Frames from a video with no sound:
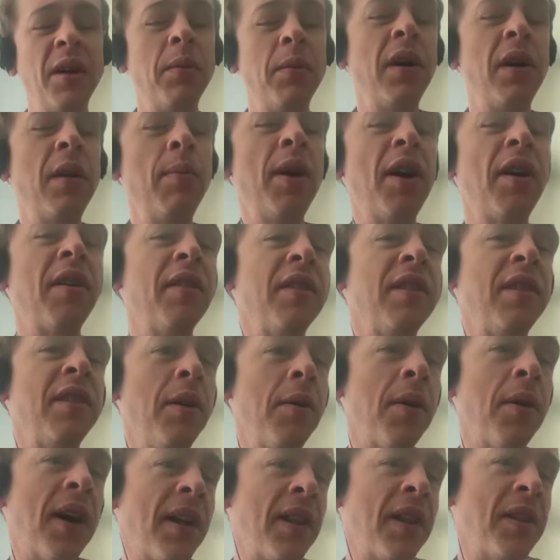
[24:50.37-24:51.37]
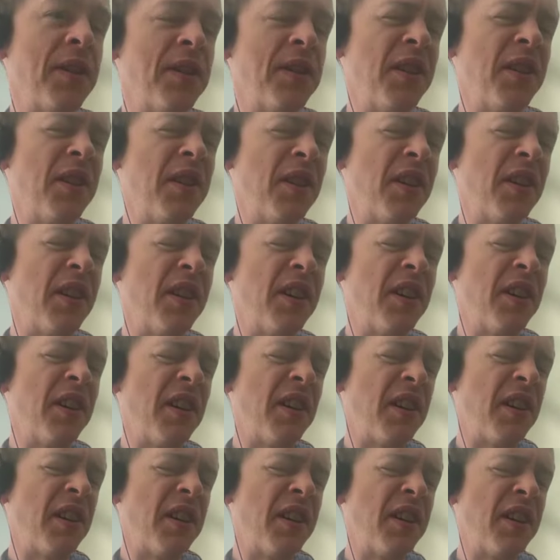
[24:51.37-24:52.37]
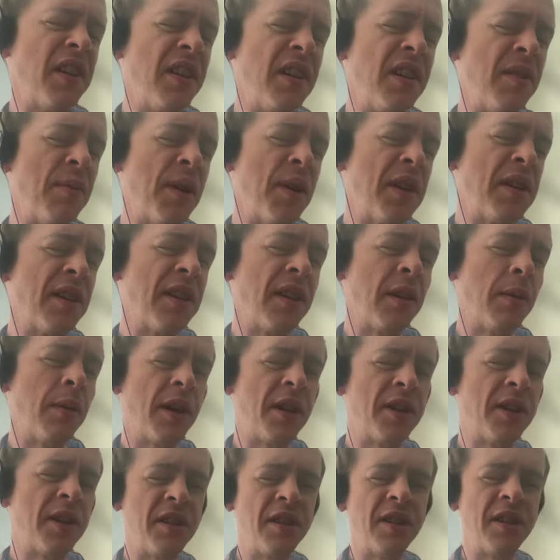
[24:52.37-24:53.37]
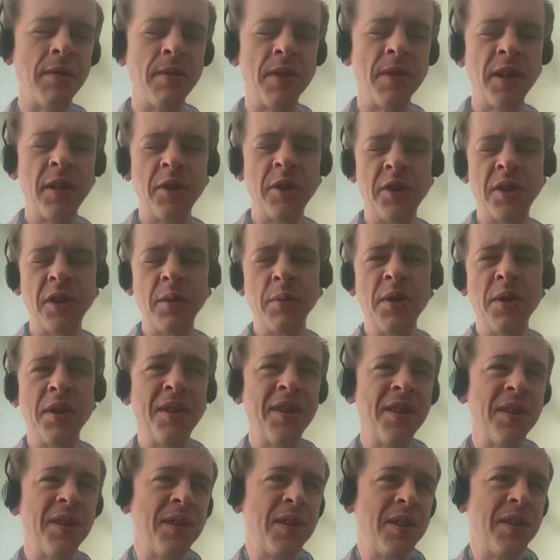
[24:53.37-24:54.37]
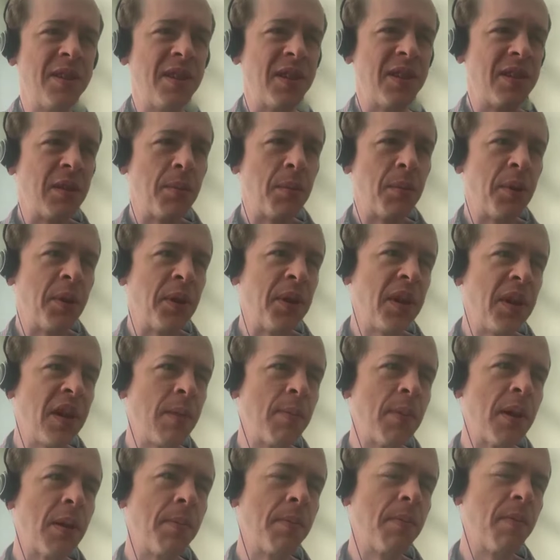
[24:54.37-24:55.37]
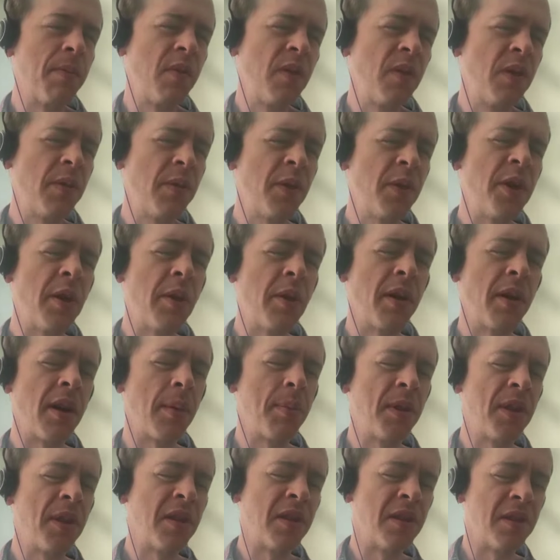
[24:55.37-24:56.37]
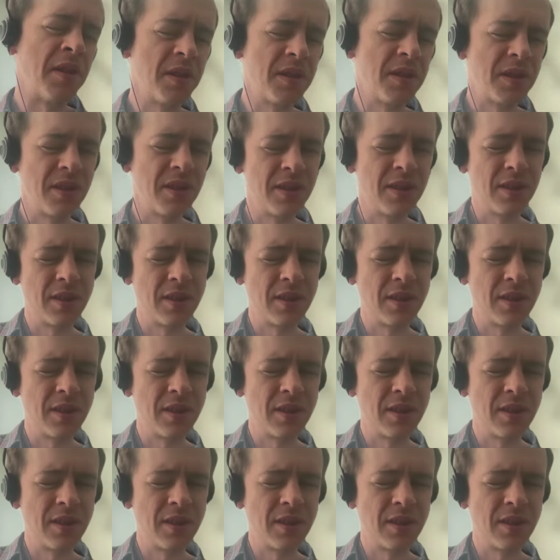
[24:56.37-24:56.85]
What about you, Allison, on the Mandela Washington Fellowship? When does disability come up for your applicants?